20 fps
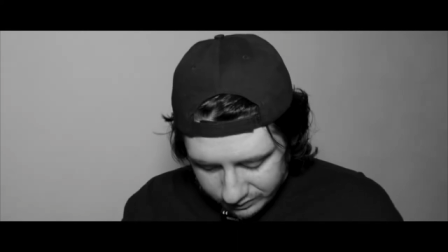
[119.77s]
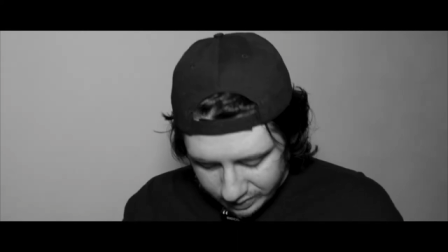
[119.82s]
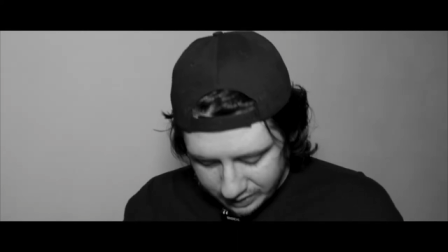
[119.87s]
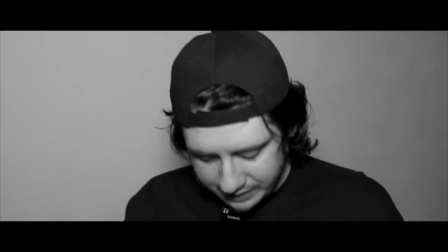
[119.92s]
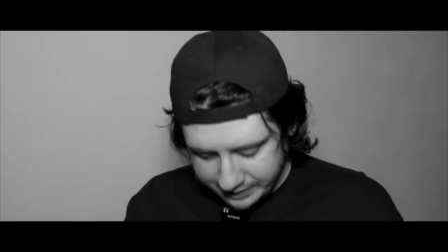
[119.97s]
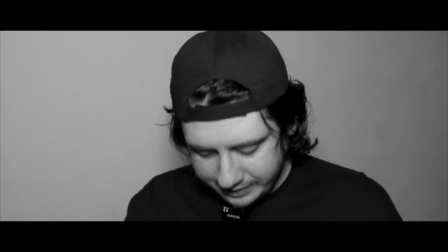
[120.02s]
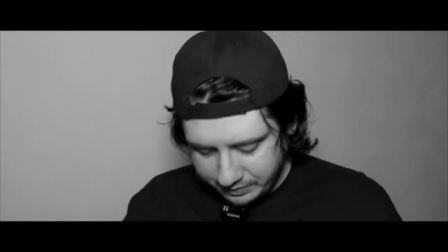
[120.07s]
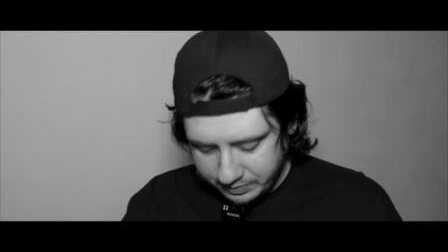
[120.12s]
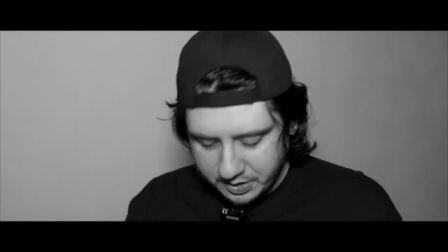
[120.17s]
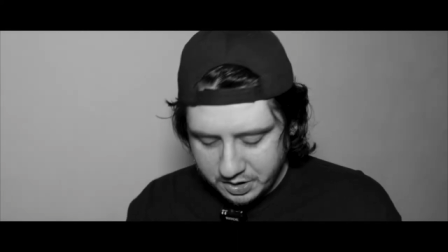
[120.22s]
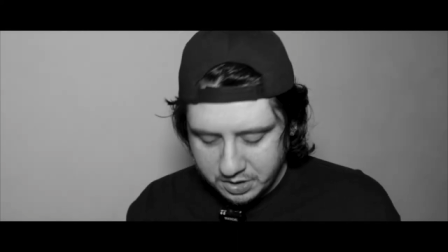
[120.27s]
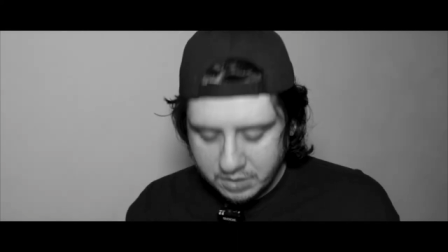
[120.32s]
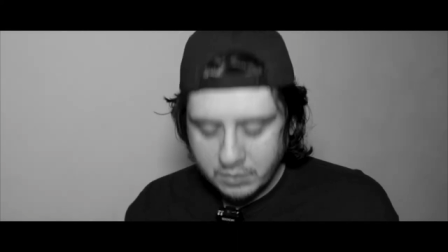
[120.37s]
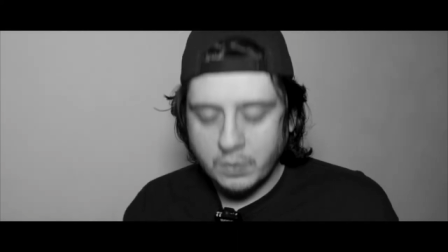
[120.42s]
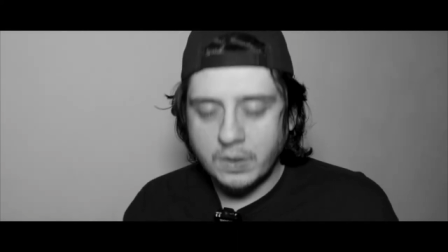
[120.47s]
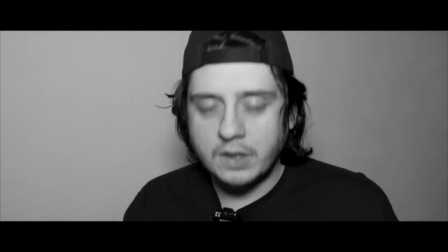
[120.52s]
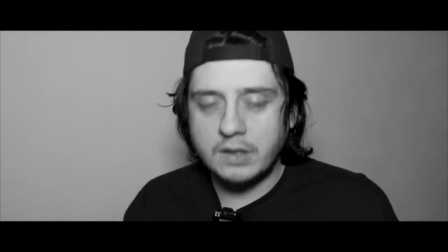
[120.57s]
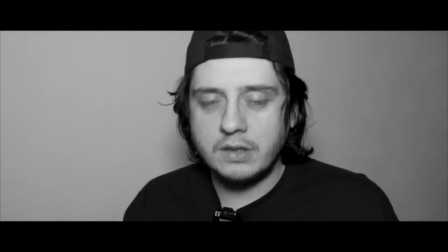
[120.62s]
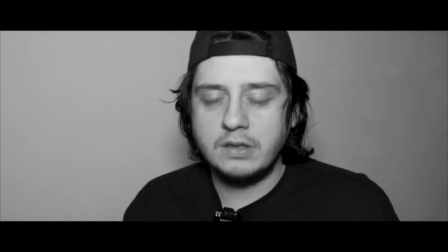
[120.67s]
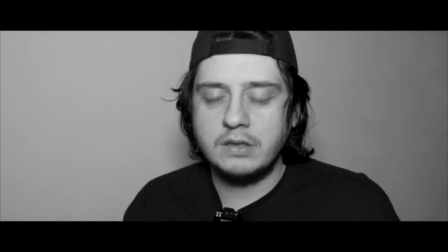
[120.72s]
I wish the
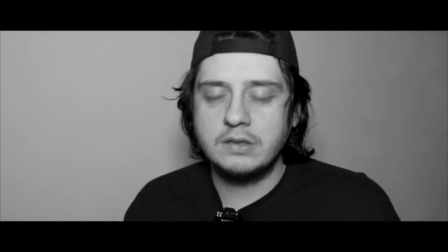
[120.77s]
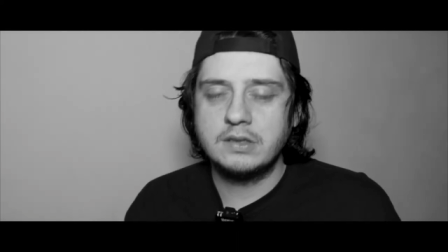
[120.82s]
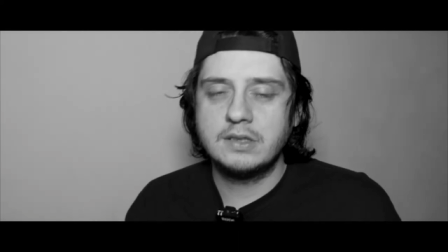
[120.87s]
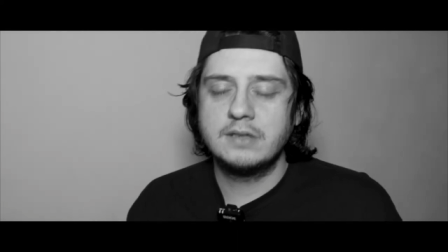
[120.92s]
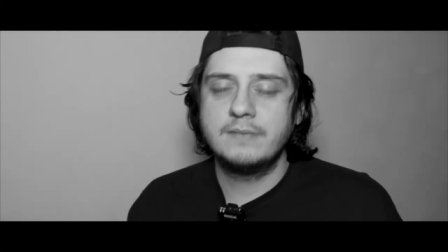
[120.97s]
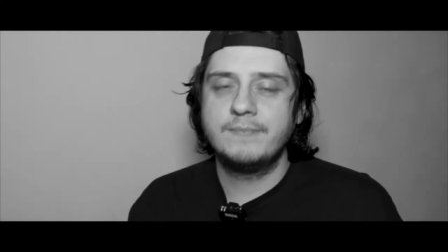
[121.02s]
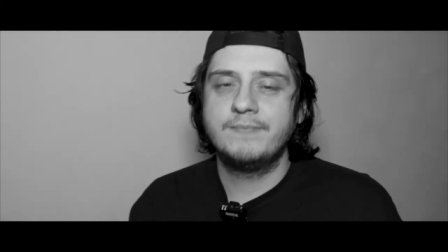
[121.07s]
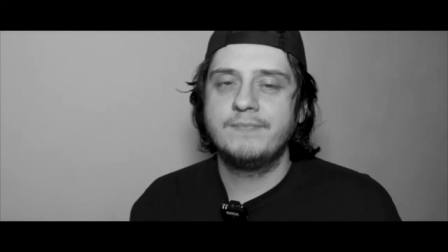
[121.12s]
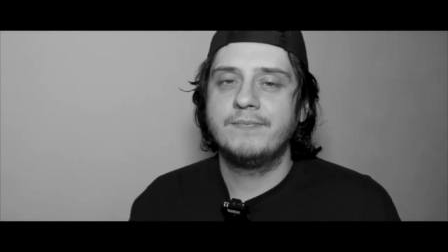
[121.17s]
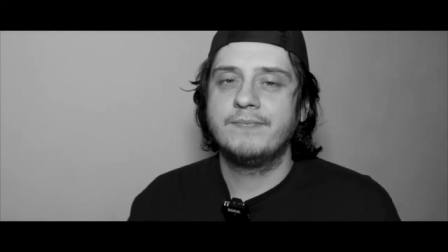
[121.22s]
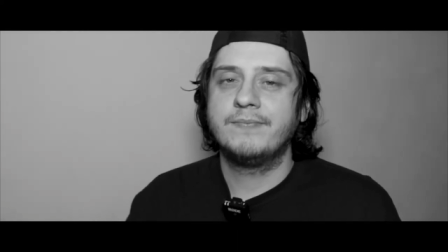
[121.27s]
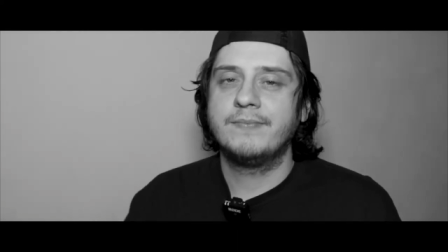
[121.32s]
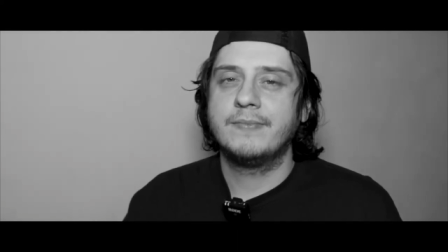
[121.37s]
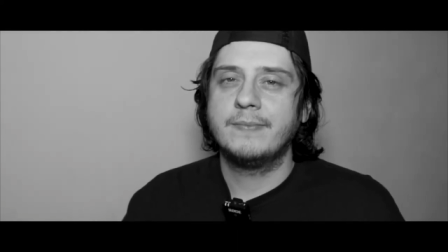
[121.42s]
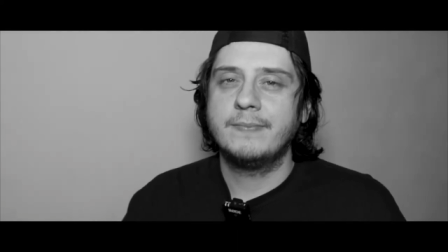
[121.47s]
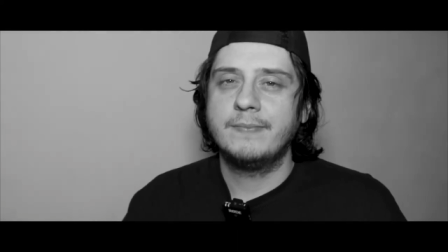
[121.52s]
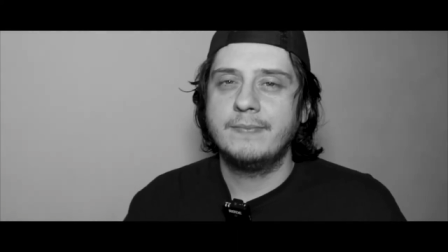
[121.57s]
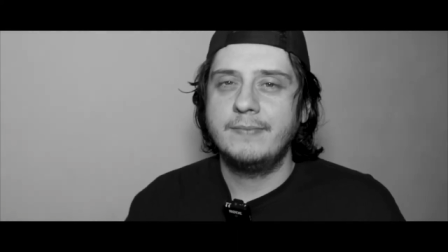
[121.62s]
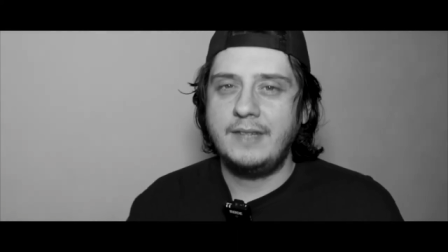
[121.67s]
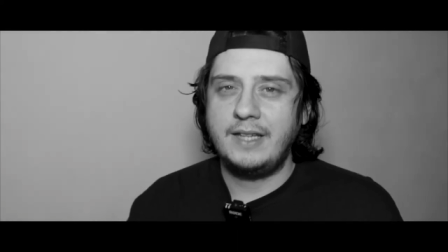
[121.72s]
world
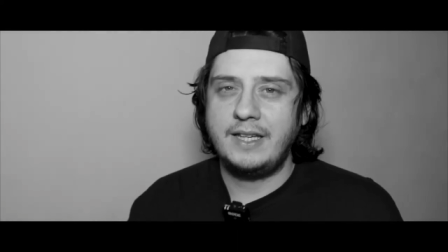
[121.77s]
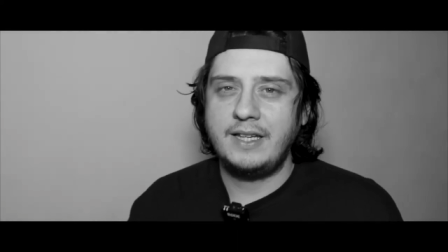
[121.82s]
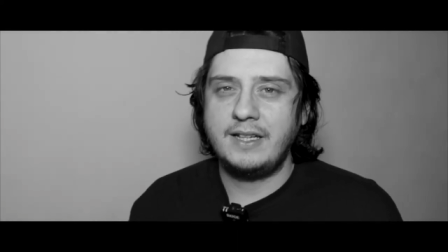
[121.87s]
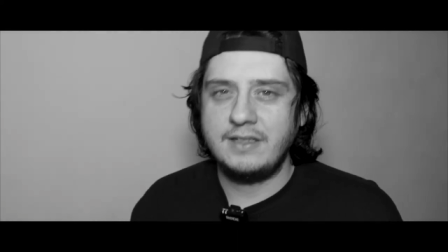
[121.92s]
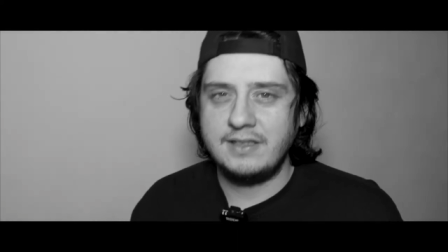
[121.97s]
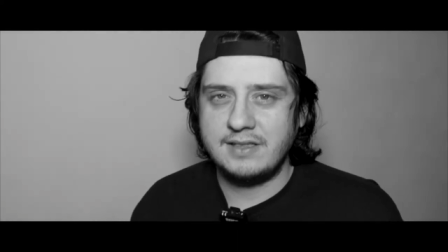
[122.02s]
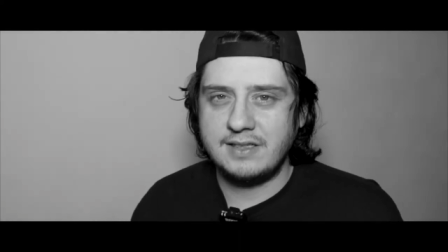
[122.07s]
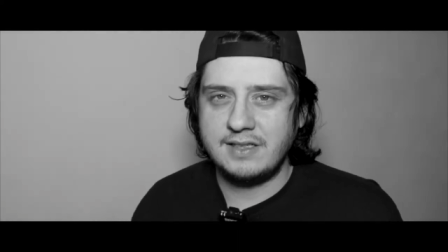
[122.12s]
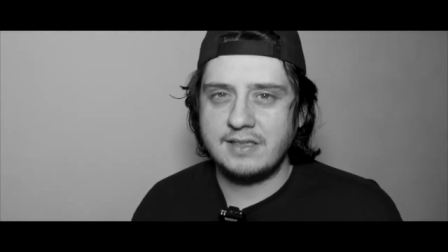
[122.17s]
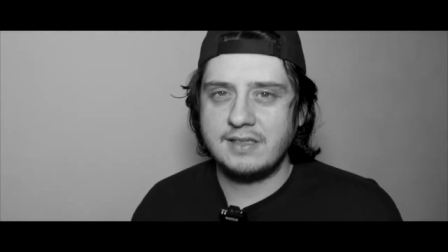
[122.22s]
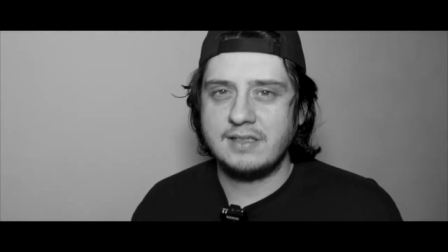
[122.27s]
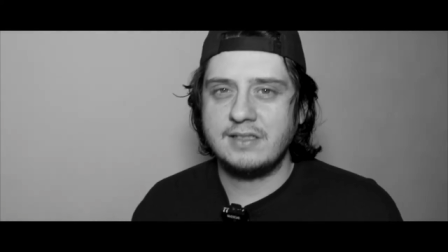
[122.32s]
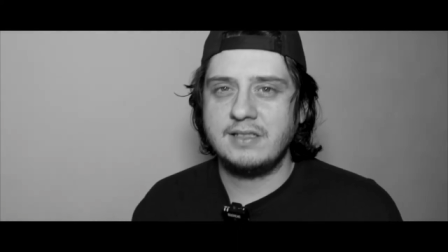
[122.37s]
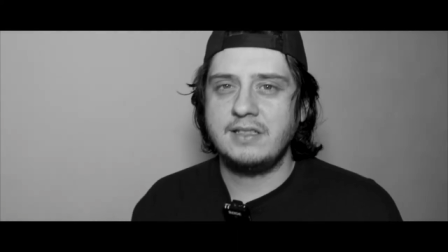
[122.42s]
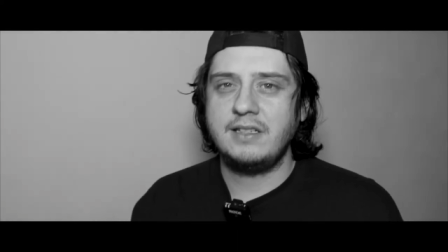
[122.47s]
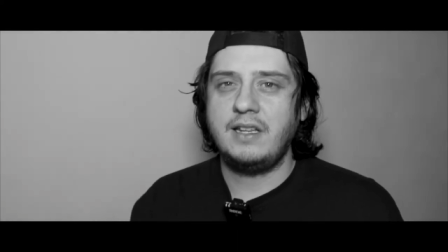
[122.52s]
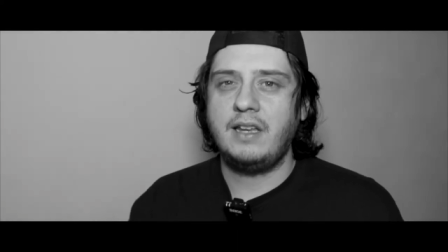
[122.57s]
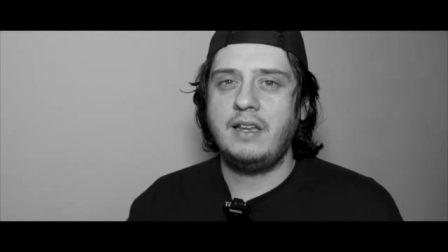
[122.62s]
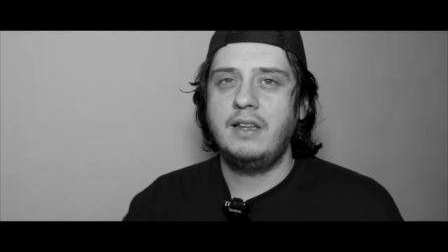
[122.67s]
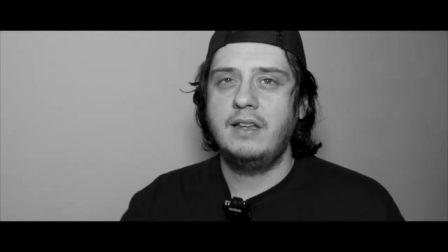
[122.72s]

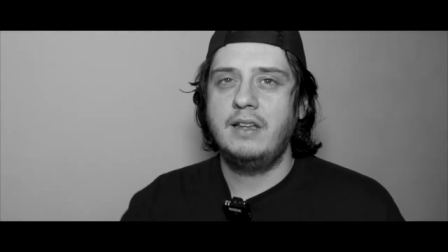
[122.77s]
existed